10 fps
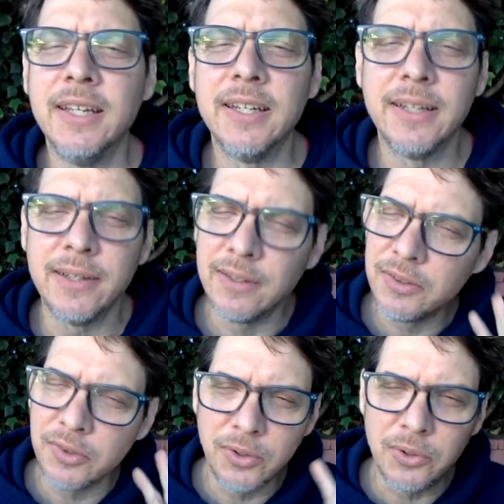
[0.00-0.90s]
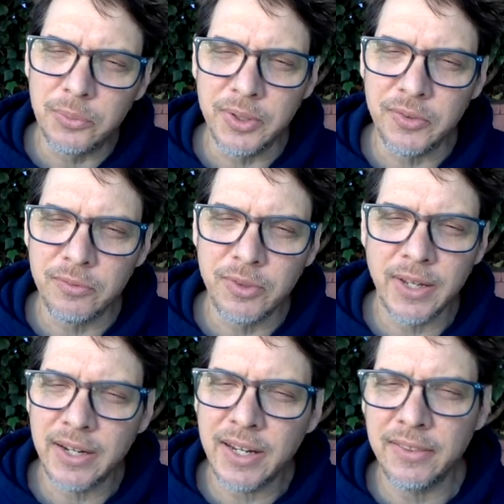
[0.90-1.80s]
There's a whole reason for
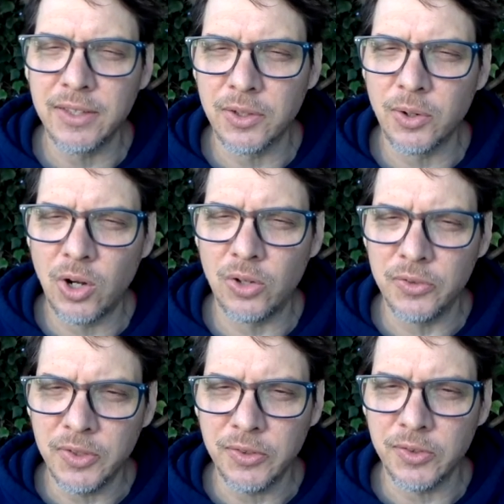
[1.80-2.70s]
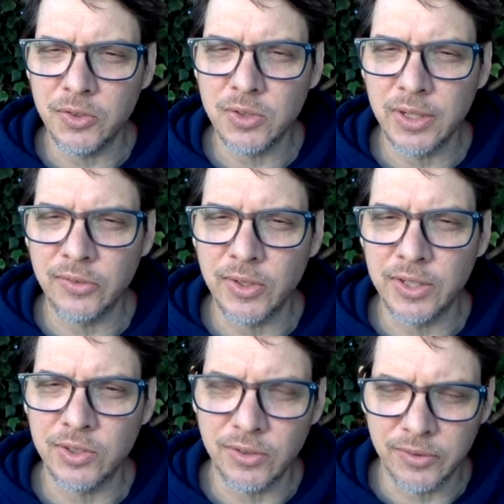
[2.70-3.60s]
that, and I think they're all decent
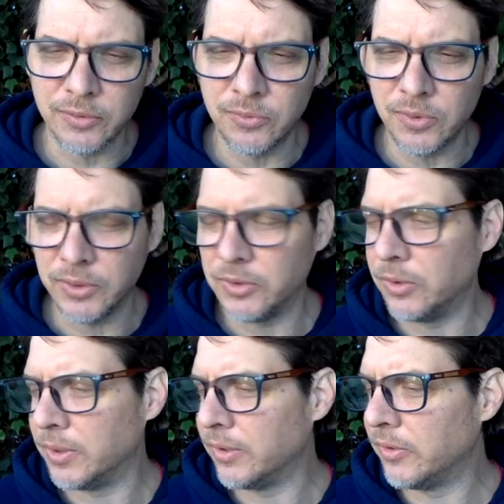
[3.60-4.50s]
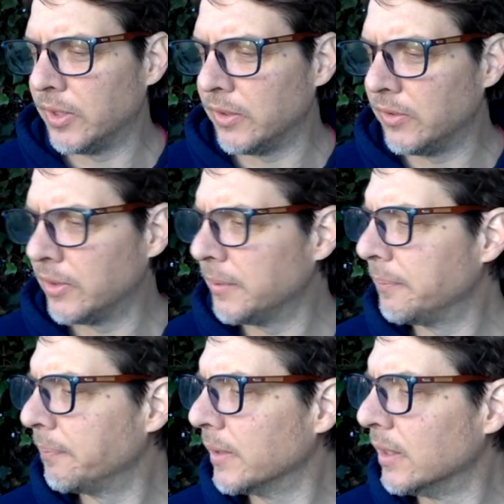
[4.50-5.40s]
translations of what Dogen says.
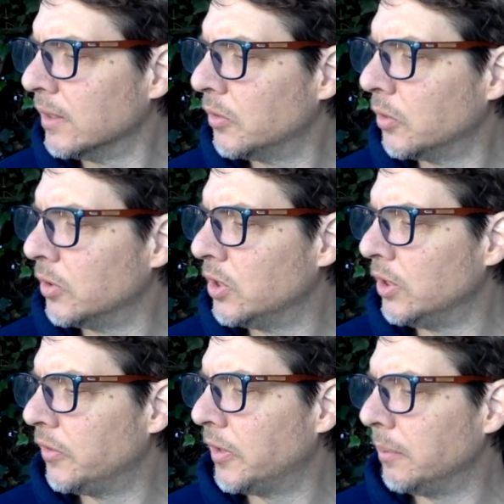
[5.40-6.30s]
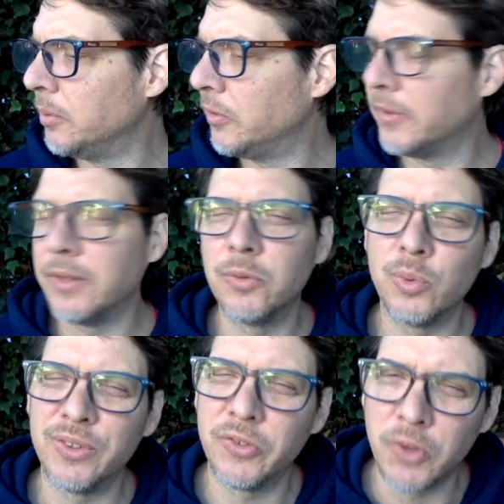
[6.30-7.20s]
Sokushin Seibutsu. That the
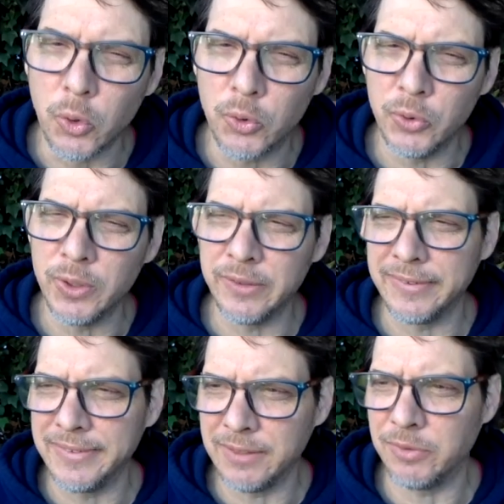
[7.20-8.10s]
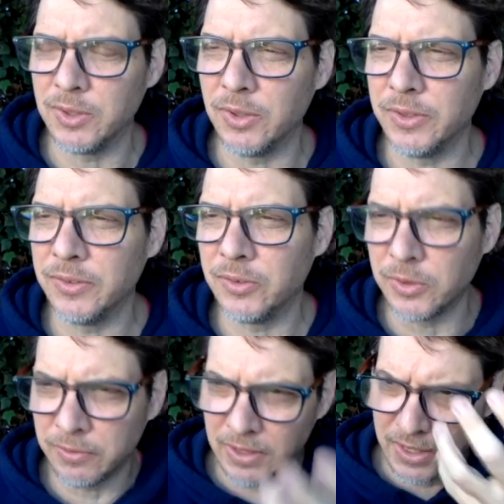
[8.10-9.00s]
word soku is difficult. It's
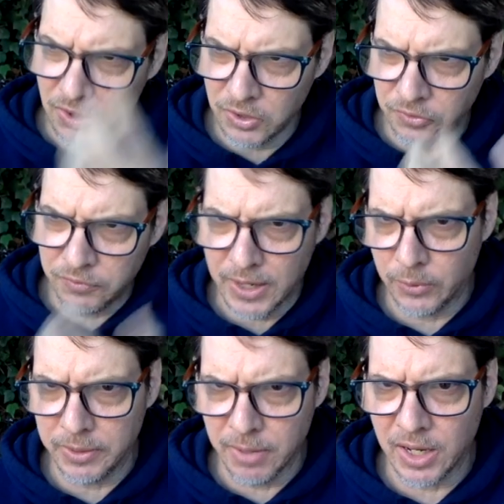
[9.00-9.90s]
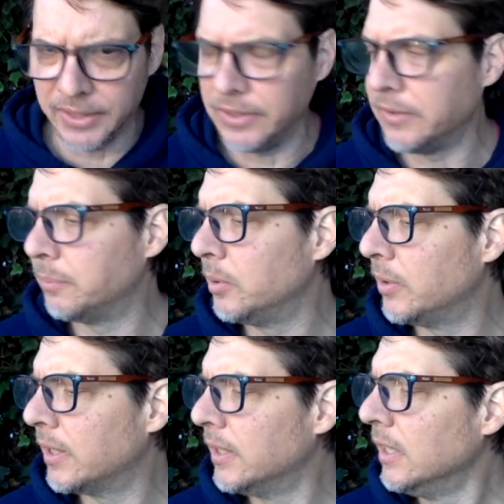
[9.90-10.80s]
sort of like this very mind is
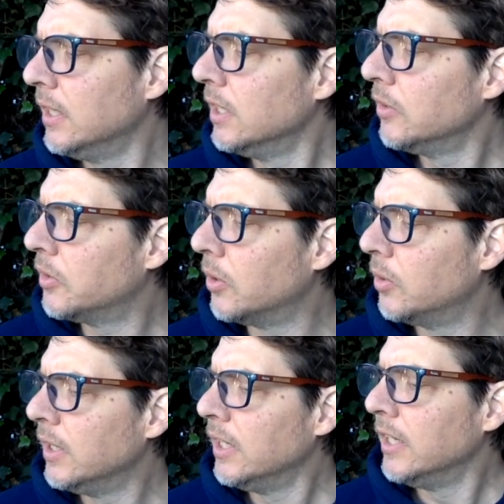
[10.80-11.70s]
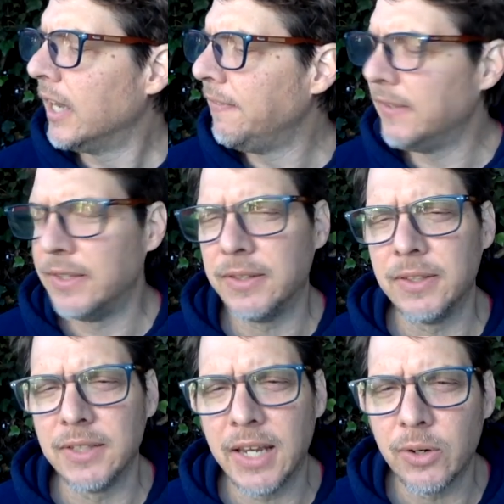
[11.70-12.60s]
Buddha. So, and
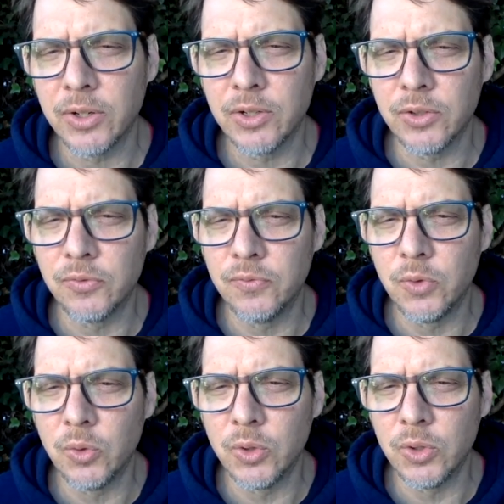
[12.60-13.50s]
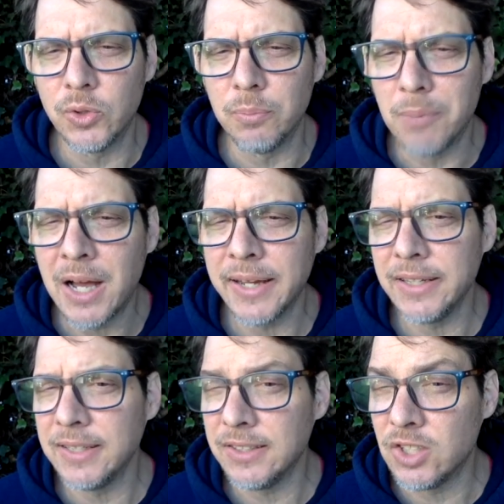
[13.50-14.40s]
the character for
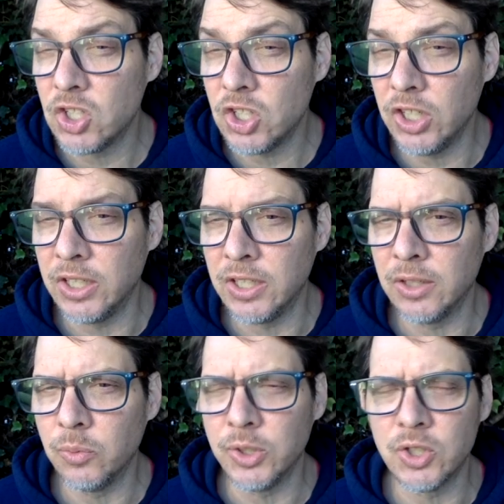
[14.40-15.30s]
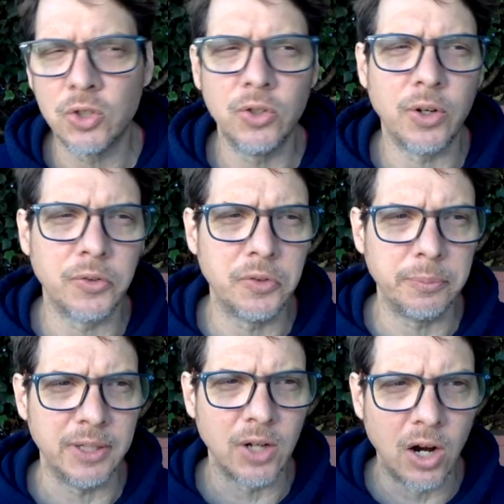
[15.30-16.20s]
mind is shin, which could also
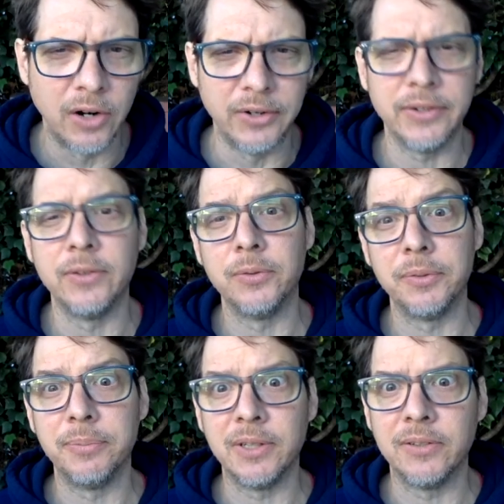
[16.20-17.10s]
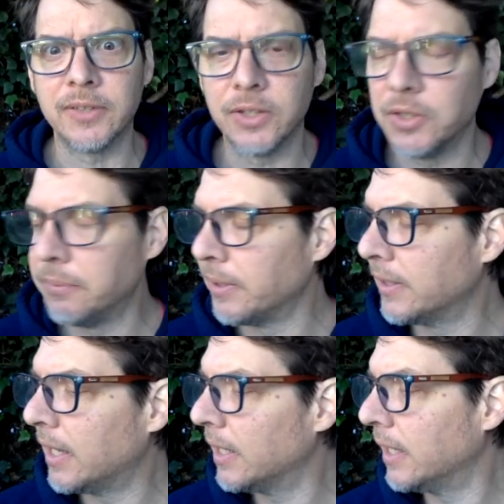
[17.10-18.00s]
mean heart. And there was a big discussion about
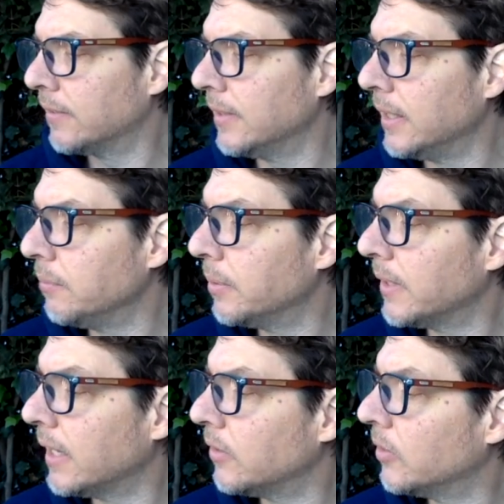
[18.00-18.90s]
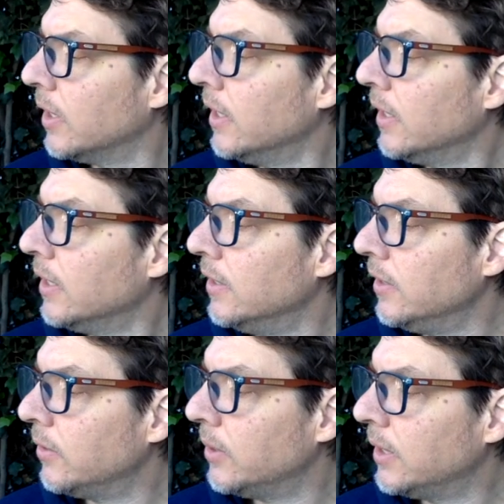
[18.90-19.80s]
that last night, but that's
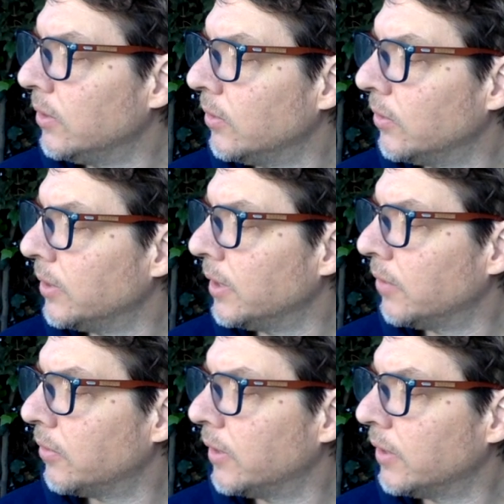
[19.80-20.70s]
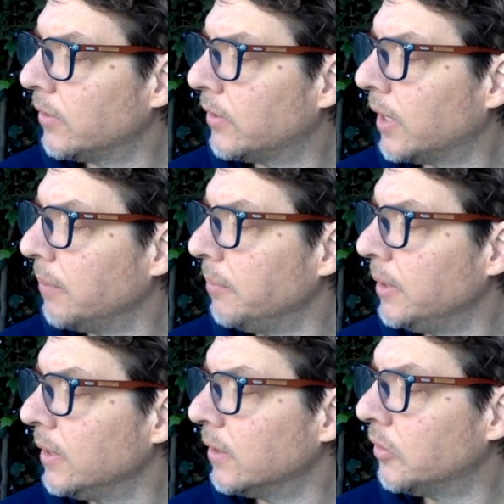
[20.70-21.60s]
neither here nor there for that time
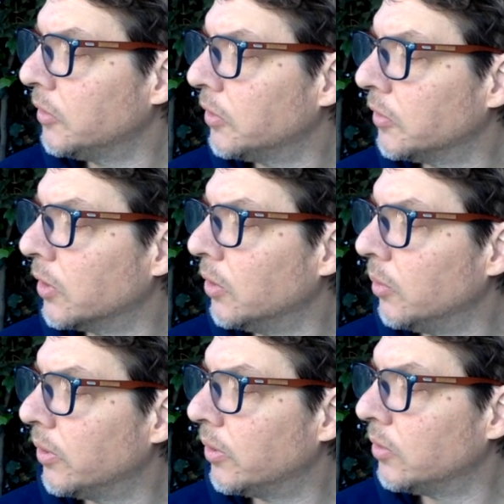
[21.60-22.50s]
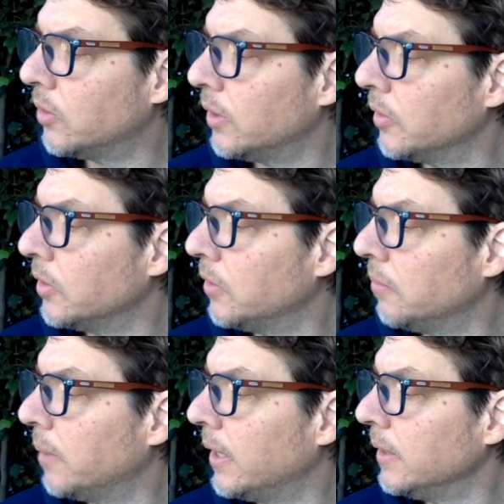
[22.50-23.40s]
being. Let's just go with the translation
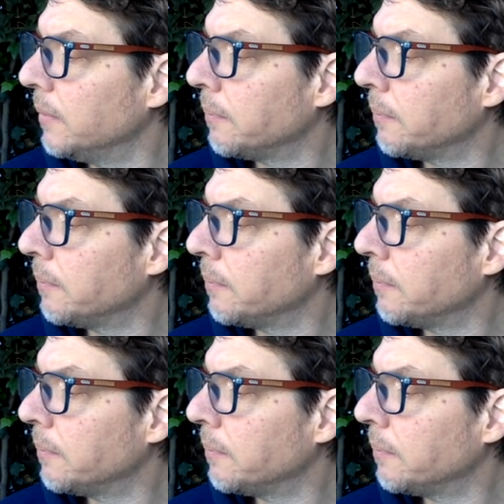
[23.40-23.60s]
of mind.